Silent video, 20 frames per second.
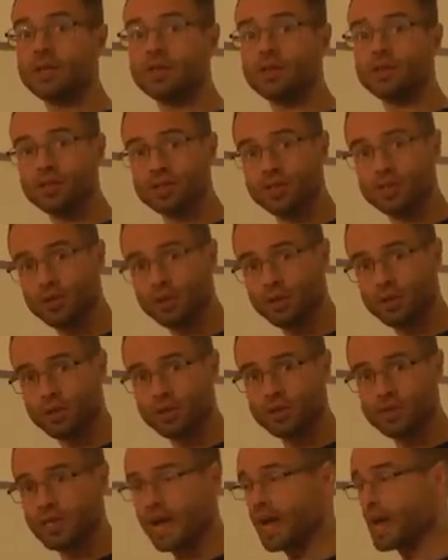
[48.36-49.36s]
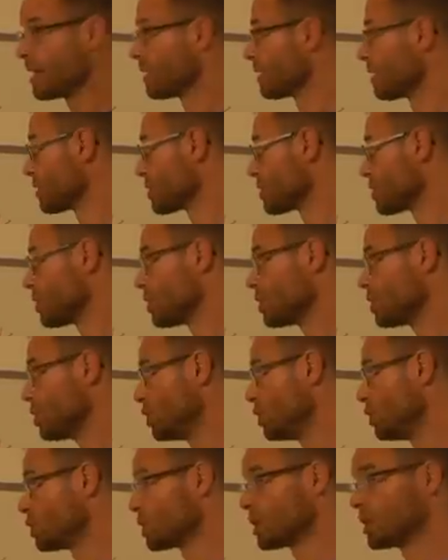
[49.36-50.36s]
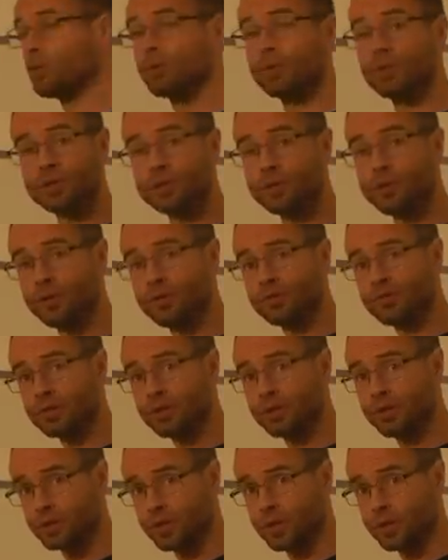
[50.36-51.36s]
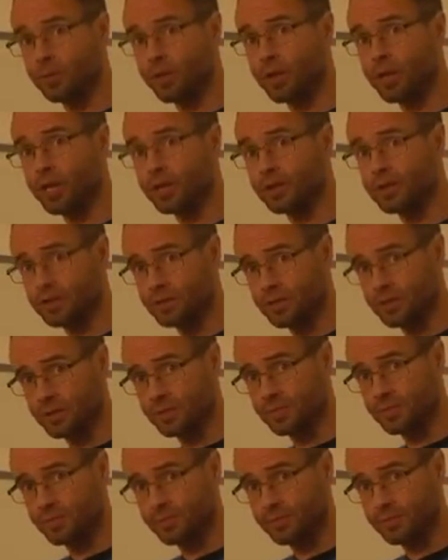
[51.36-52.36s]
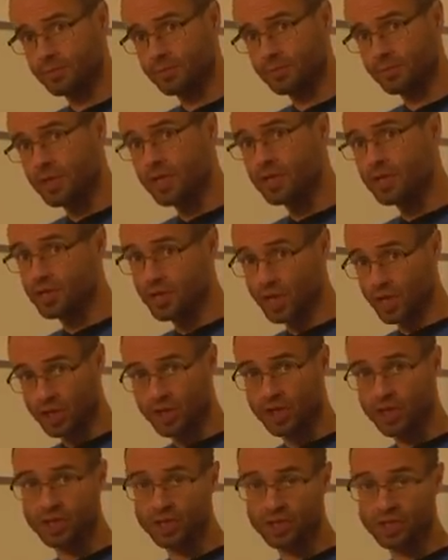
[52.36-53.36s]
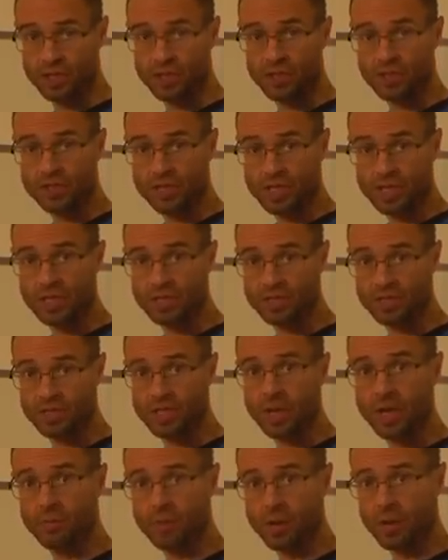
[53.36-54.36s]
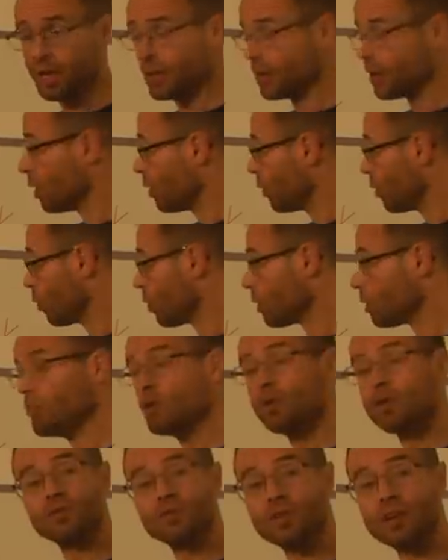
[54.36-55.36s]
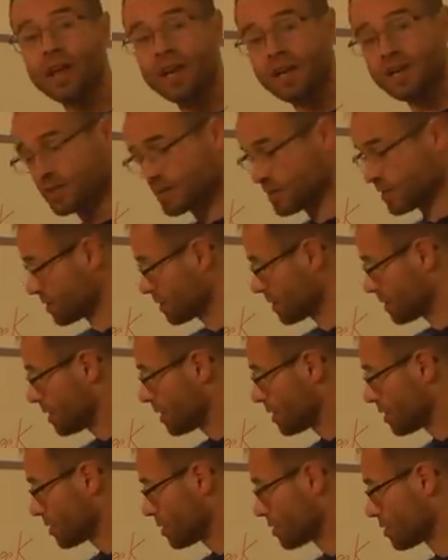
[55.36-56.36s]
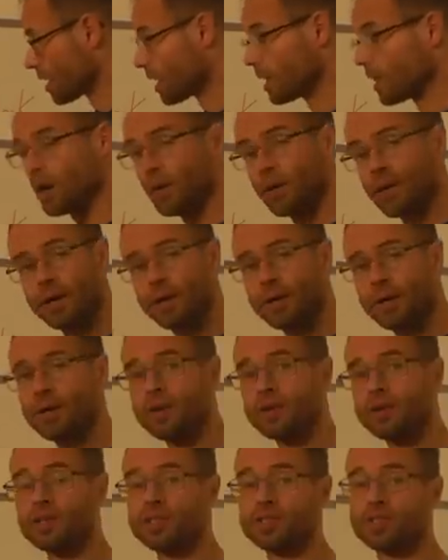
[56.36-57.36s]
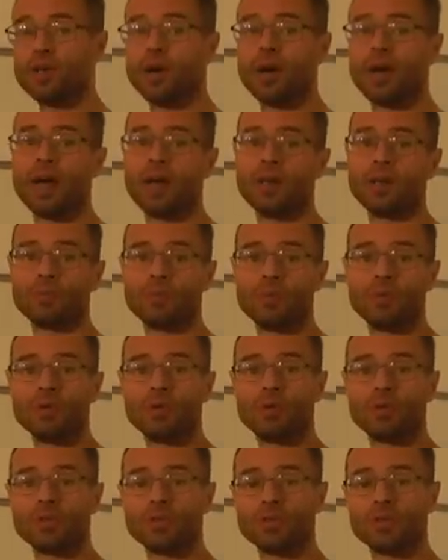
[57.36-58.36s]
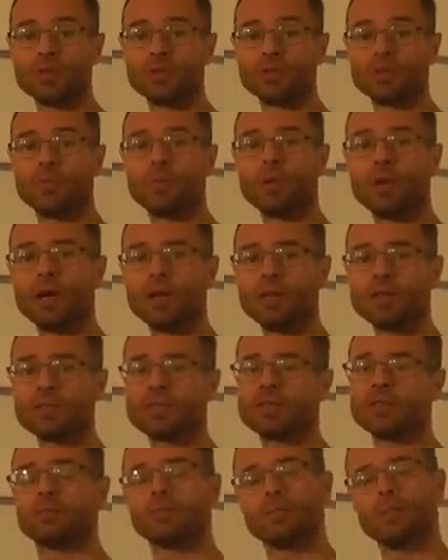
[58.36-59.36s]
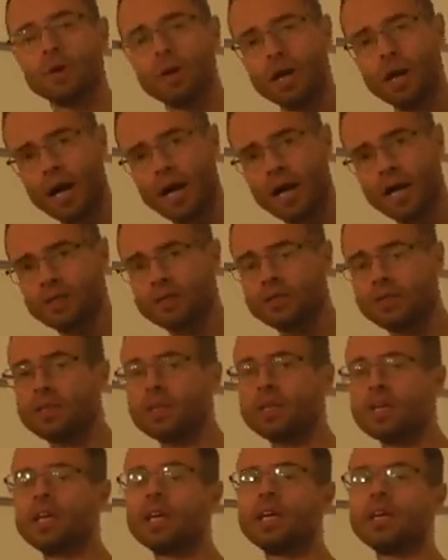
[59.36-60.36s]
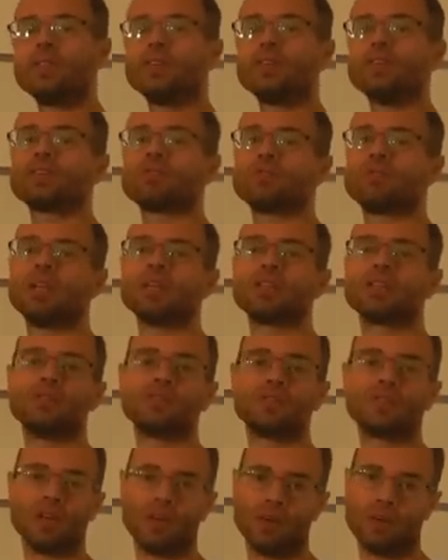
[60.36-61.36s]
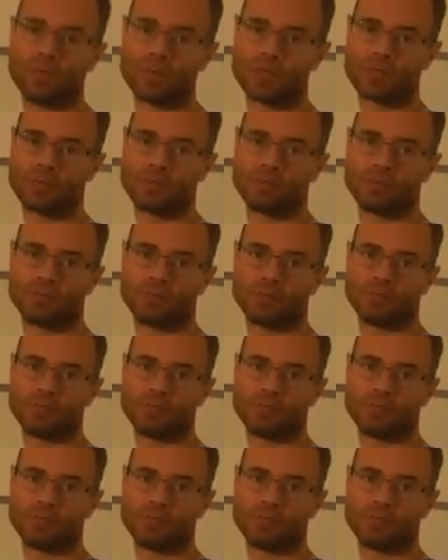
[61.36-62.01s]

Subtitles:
The tooth that's held usually with an orthodontic appliance, such as in this case the upper, will move less than the lower that's not held with the orthodontic appliance, and in these relative terms.